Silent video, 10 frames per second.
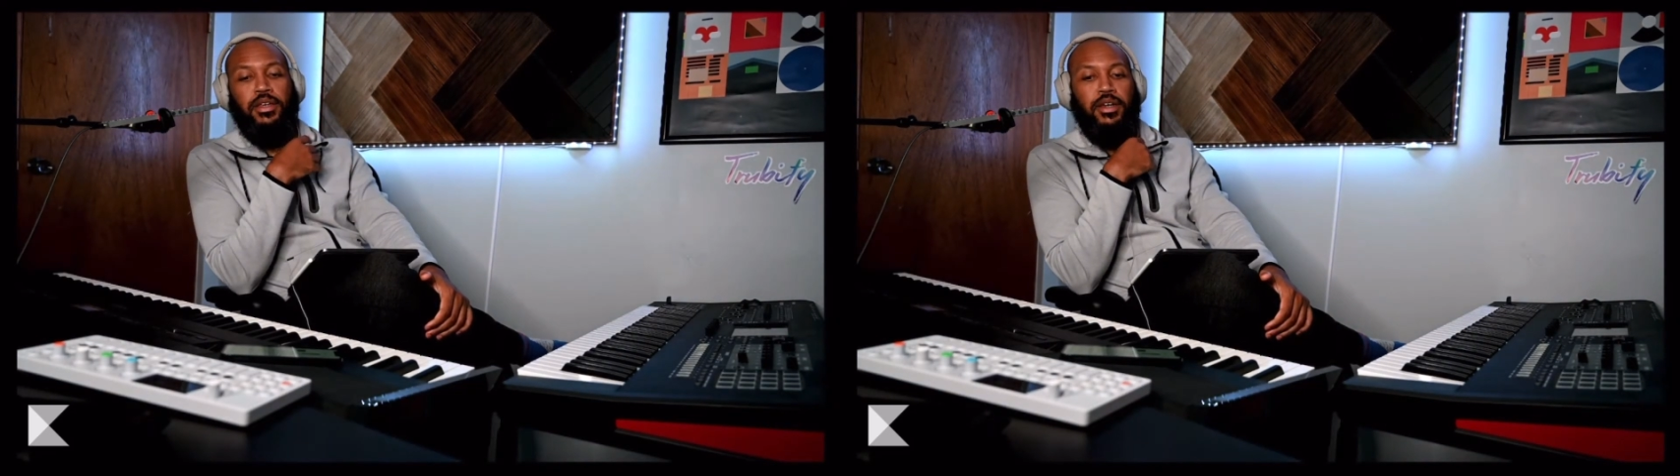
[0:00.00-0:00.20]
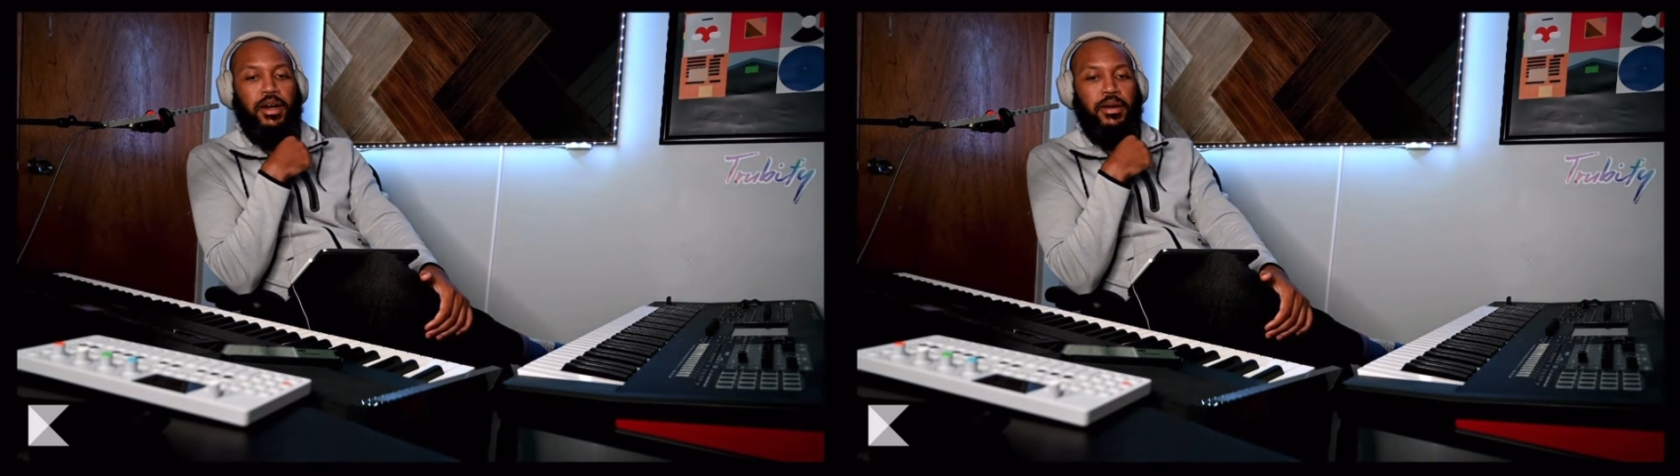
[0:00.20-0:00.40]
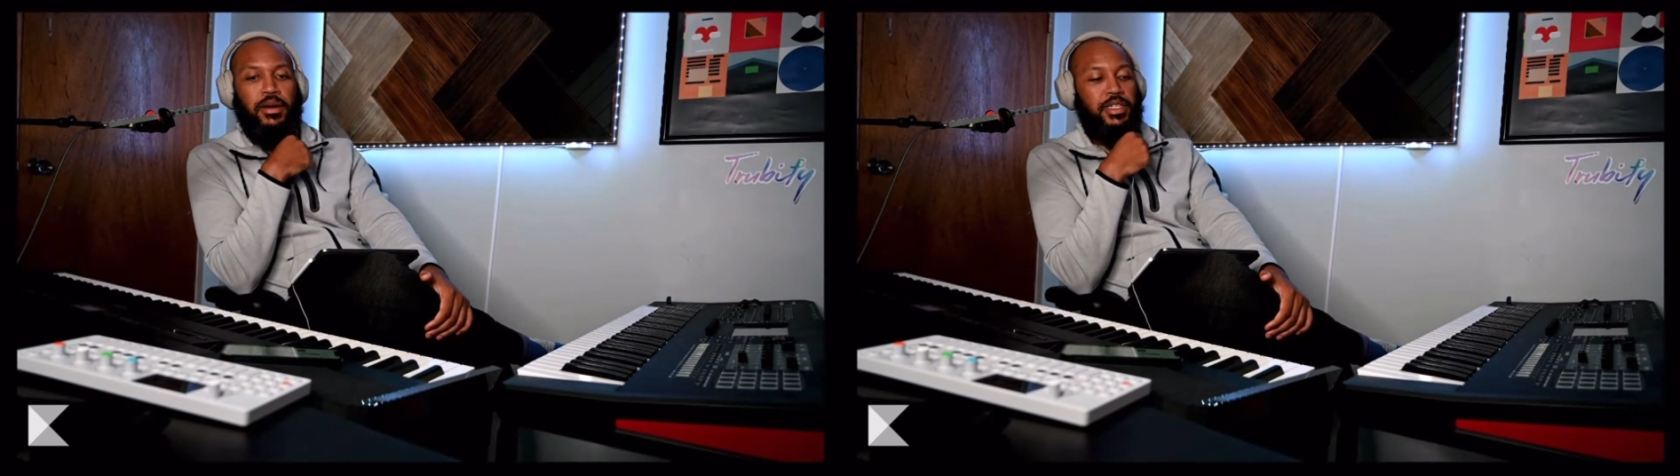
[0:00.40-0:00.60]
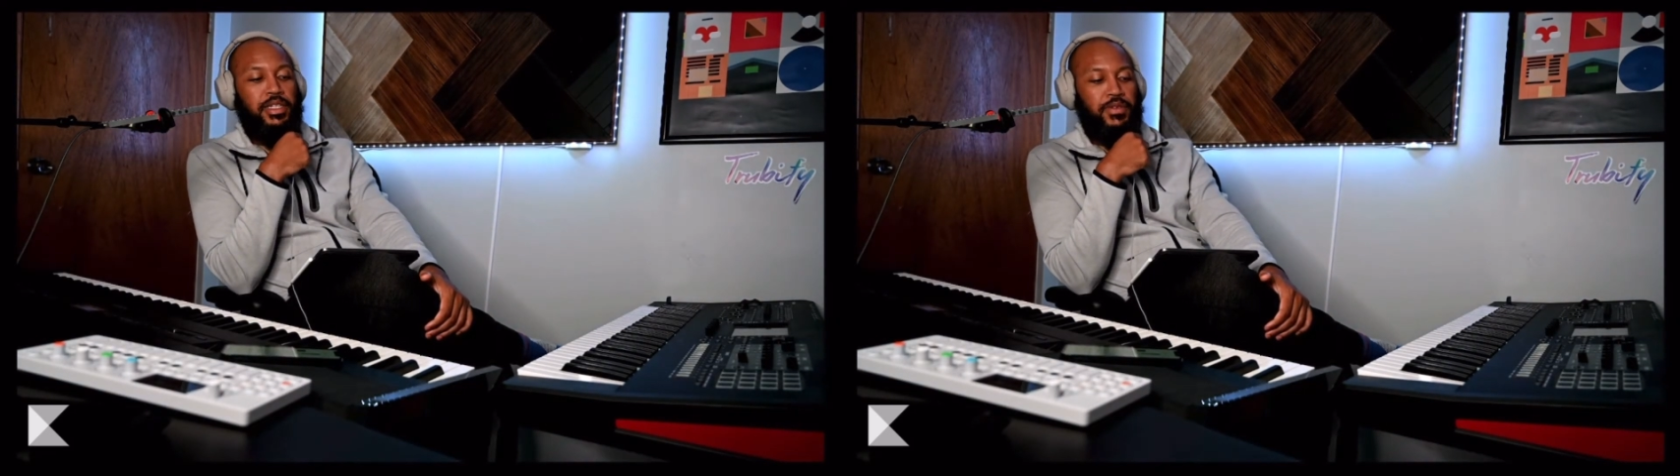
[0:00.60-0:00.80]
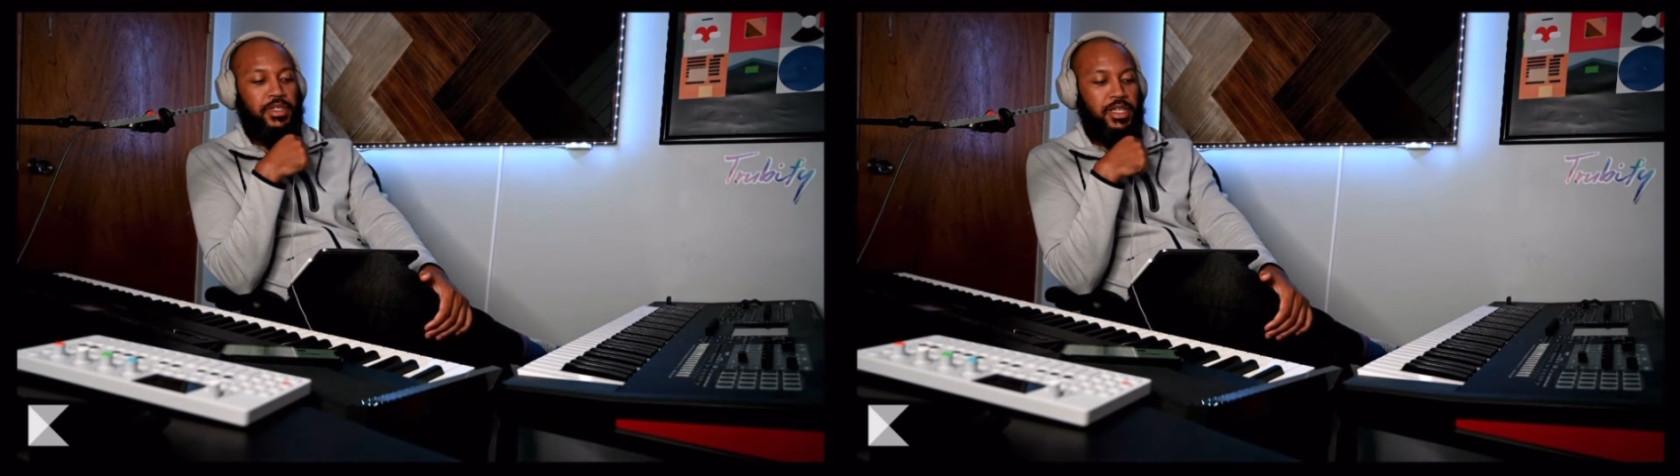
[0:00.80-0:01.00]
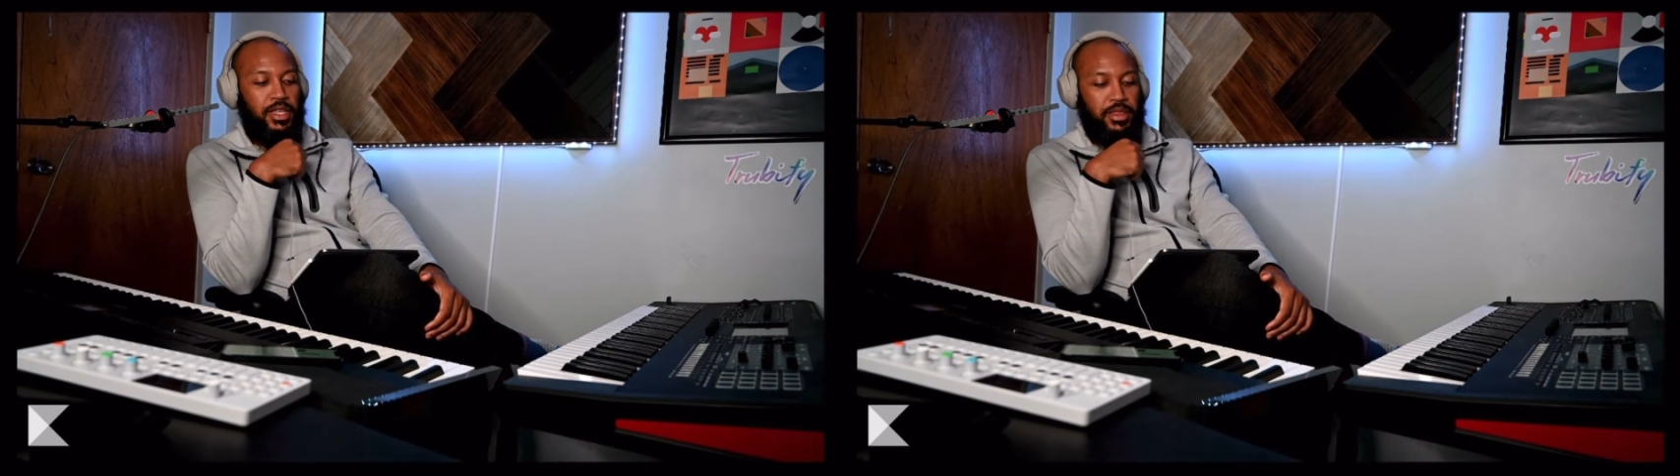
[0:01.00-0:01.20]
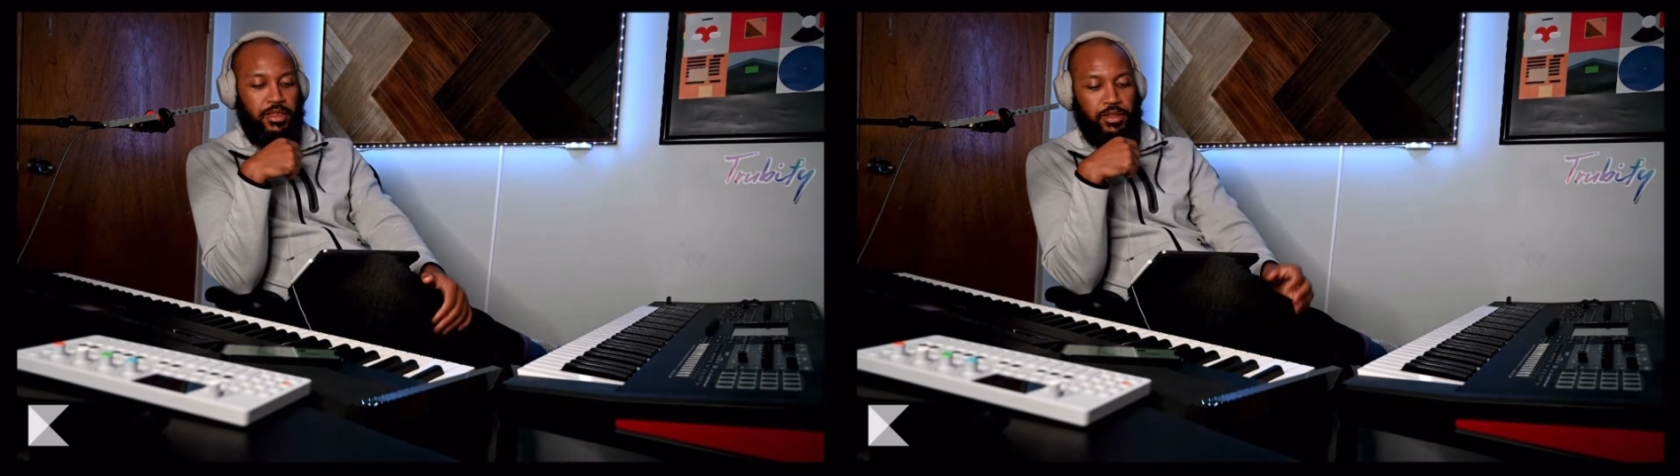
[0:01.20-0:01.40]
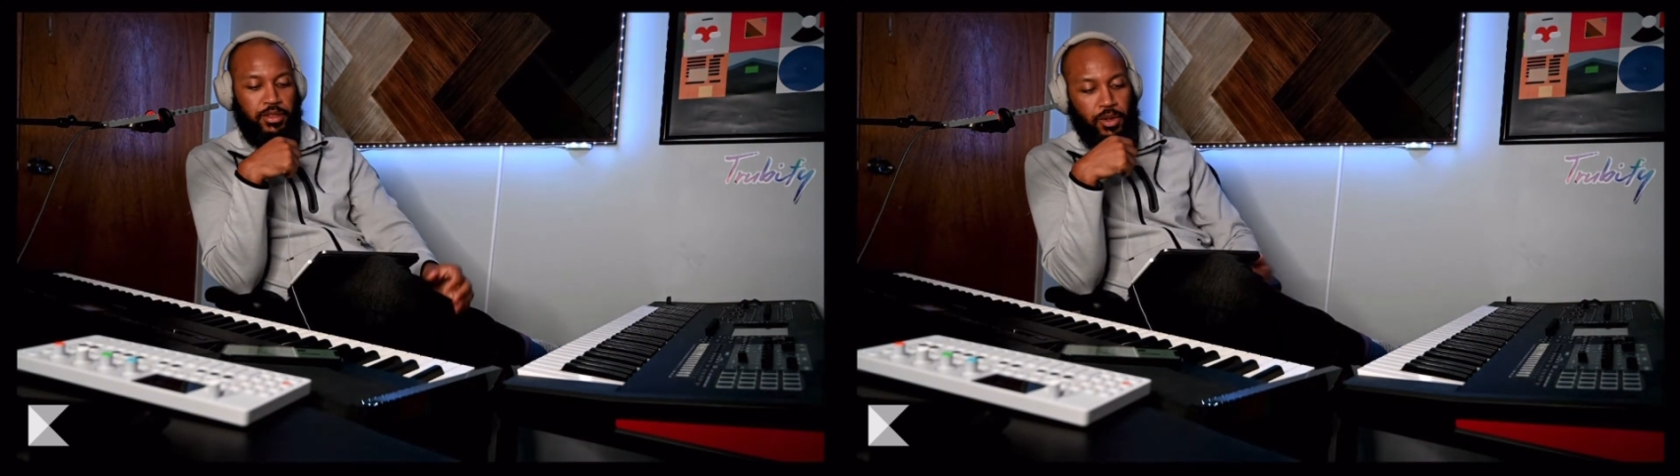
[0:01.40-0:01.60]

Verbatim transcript: uh, unless if it's like you know,